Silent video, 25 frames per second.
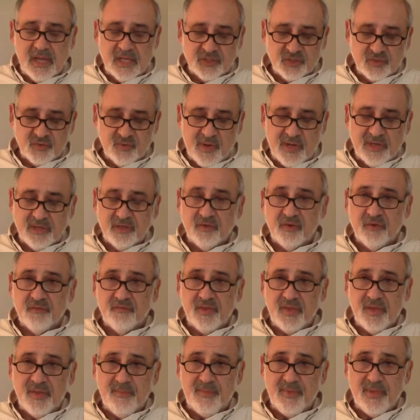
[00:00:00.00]
As Director
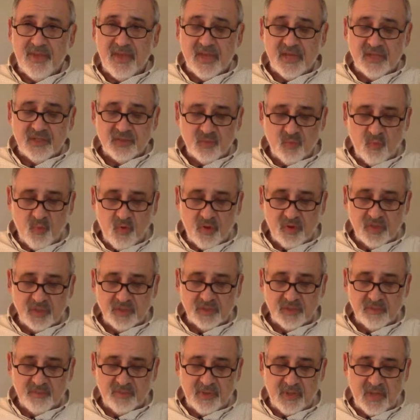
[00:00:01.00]
of EPA's Water
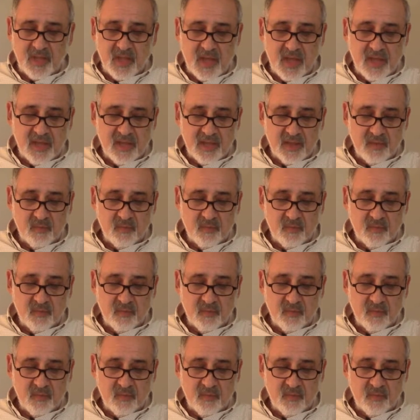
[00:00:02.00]
Supply